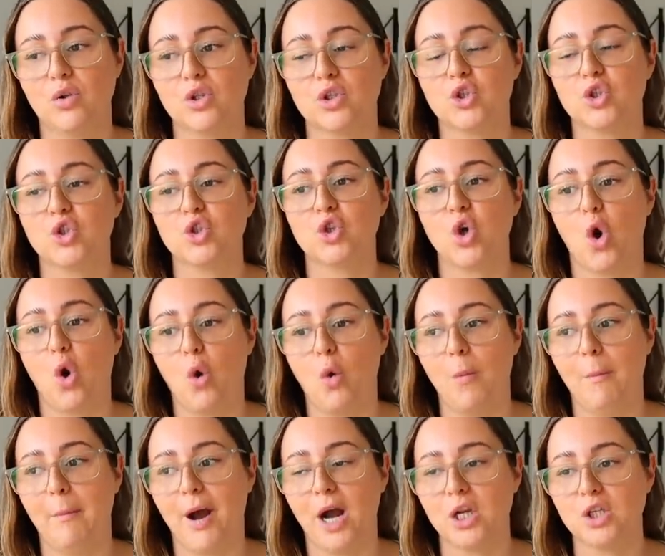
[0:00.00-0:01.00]
There's
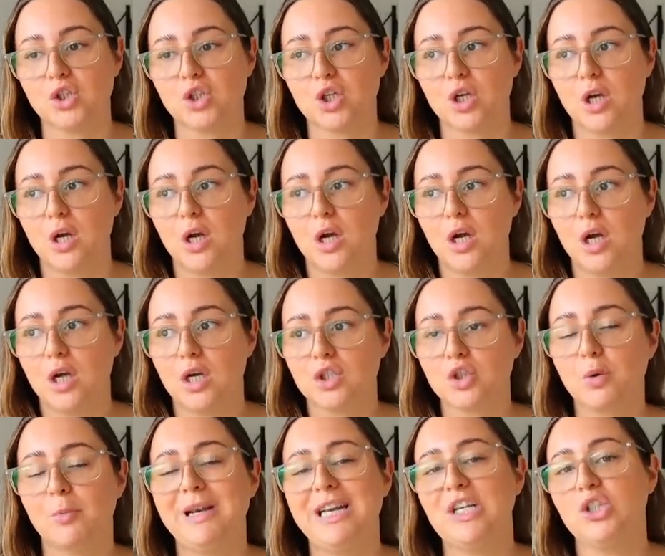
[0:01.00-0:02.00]
so much,
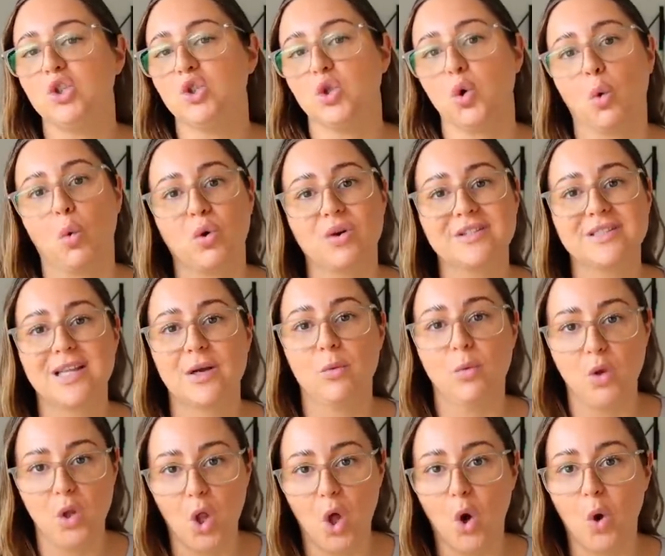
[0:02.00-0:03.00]
so many doors
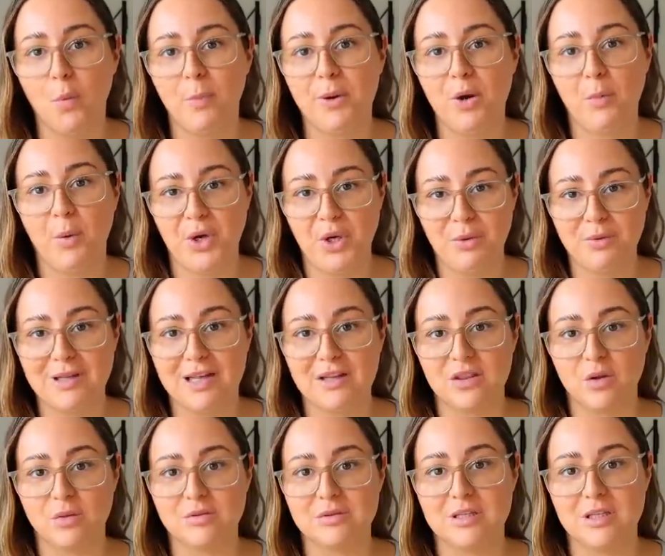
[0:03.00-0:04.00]
that will open when you
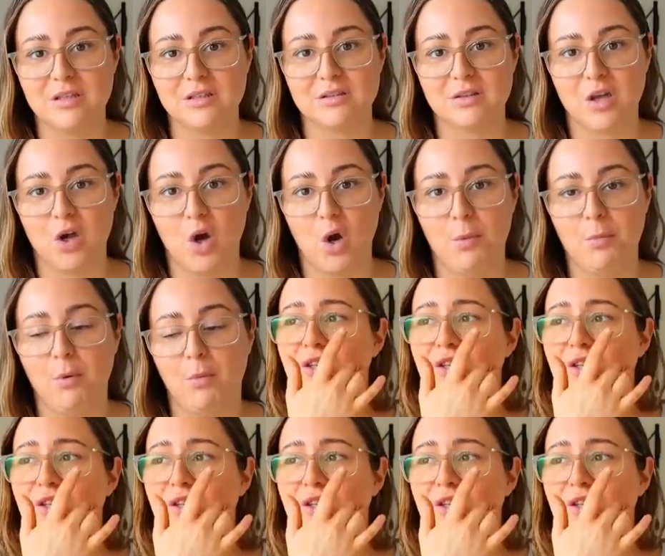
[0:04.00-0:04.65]
let those things go.